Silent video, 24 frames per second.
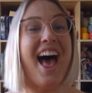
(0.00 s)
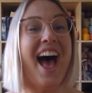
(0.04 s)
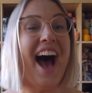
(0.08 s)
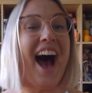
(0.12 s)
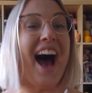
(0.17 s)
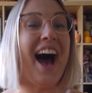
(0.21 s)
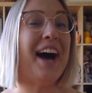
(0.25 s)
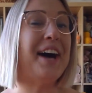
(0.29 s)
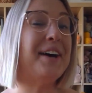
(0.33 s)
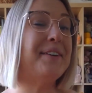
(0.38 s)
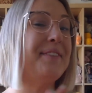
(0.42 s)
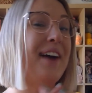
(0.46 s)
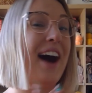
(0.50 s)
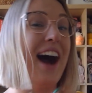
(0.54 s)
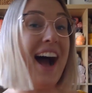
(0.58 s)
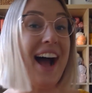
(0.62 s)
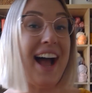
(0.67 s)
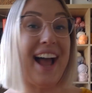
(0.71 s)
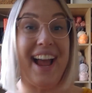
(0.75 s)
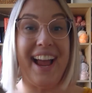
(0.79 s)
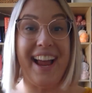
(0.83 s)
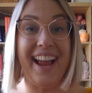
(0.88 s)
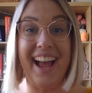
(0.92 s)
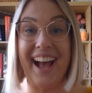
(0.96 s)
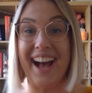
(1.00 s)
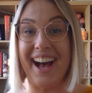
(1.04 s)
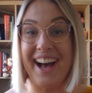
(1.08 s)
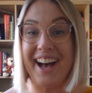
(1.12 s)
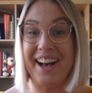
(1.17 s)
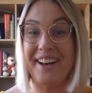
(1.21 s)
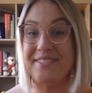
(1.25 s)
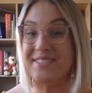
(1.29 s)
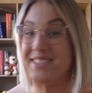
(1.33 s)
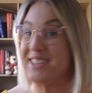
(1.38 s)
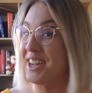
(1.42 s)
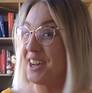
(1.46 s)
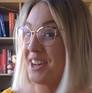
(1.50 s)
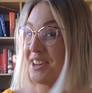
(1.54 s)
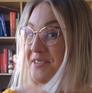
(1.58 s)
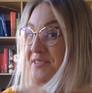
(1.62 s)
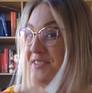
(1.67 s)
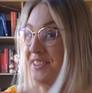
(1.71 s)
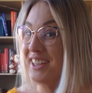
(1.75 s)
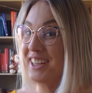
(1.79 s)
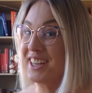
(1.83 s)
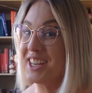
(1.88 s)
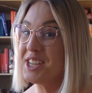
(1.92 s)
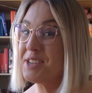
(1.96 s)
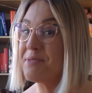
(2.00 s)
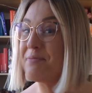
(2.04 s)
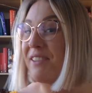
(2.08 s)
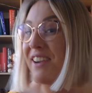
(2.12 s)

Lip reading: I have some finished